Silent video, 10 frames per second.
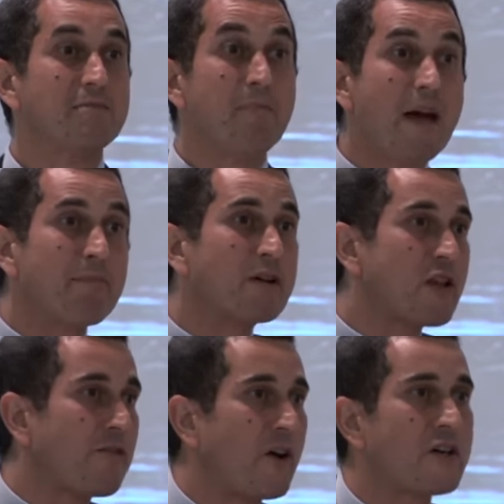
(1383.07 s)
Members
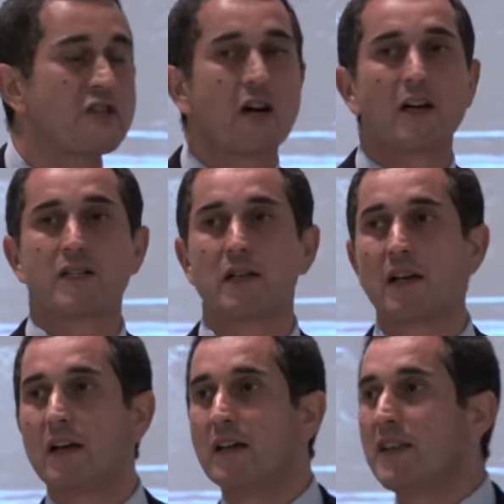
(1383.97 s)
of our church,
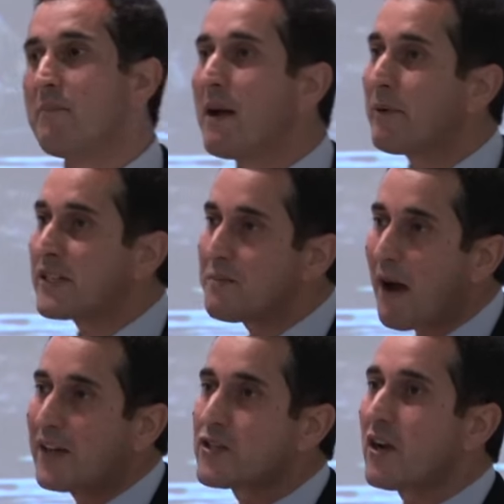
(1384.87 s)
the members in my
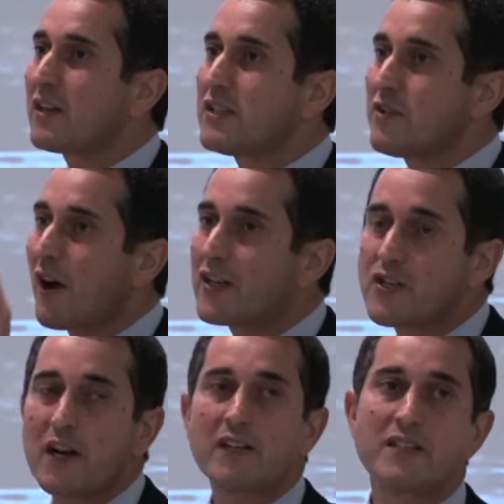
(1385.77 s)
church, in your
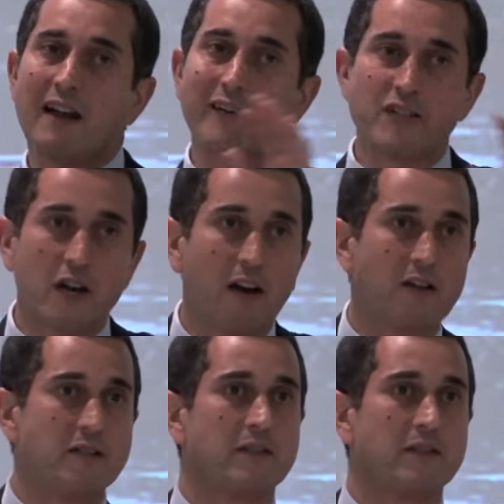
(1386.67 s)
church, in our church,